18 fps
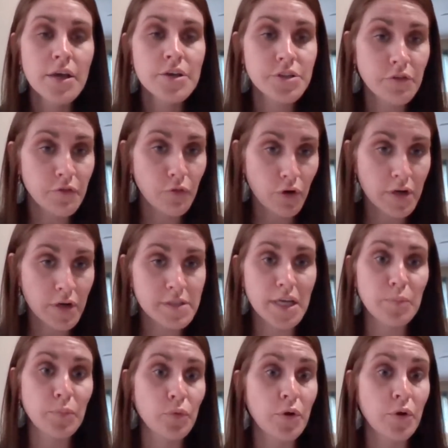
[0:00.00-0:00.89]
So for
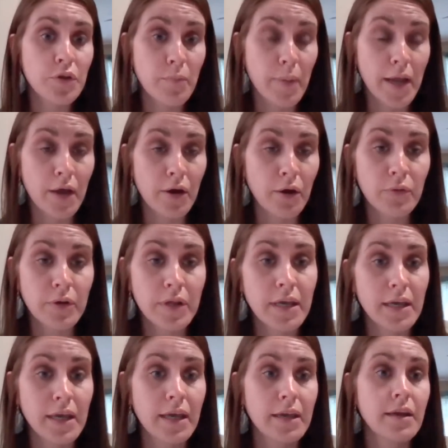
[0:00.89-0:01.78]
example, with my own
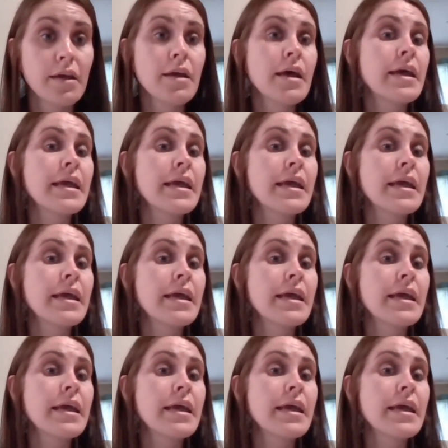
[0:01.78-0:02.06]
kid,